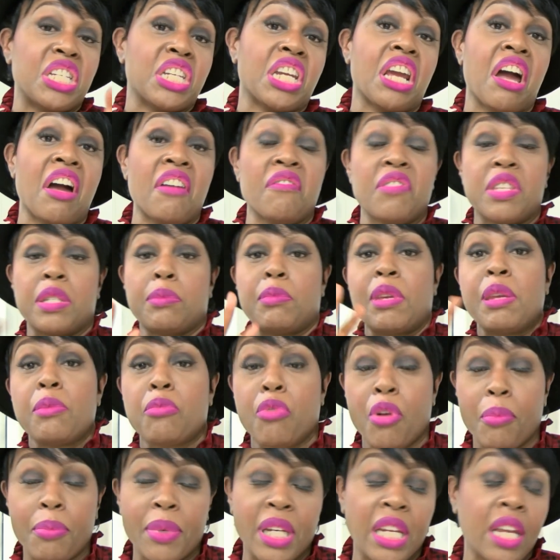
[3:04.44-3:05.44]
is she trying to
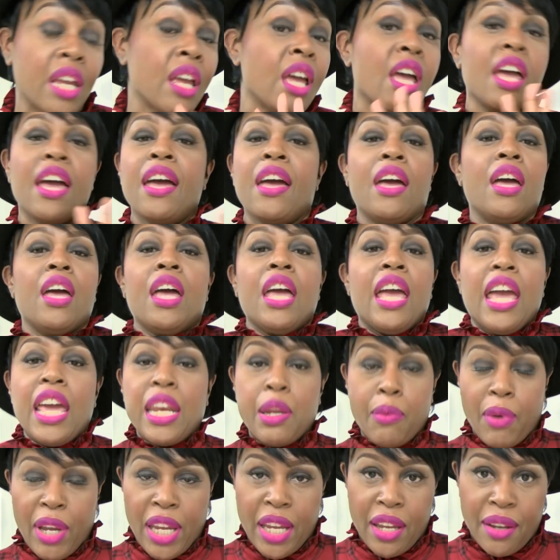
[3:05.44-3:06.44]
speak properly?
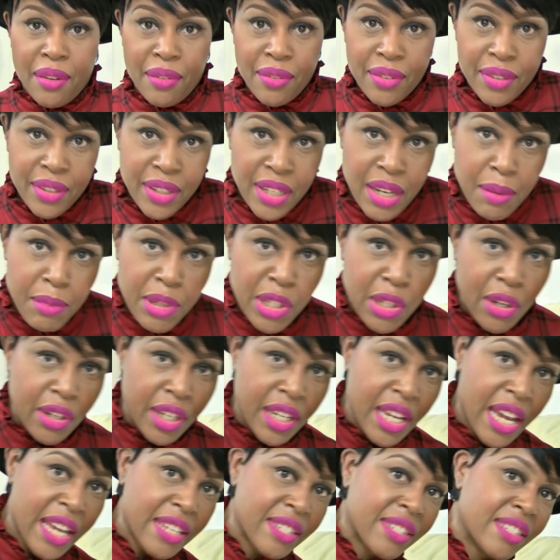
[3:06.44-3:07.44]
Anyway, let me
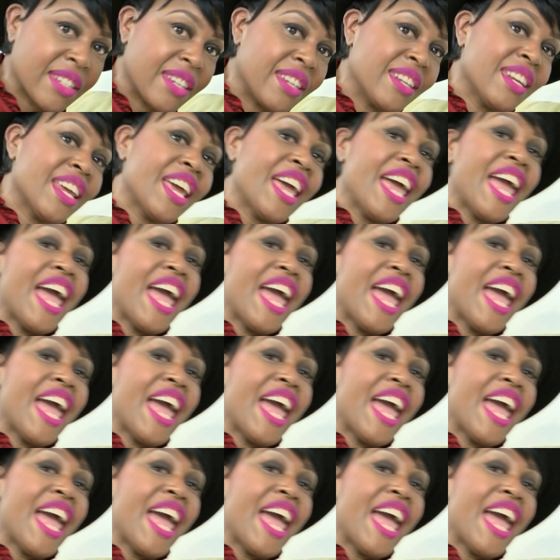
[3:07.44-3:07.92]
stop gassing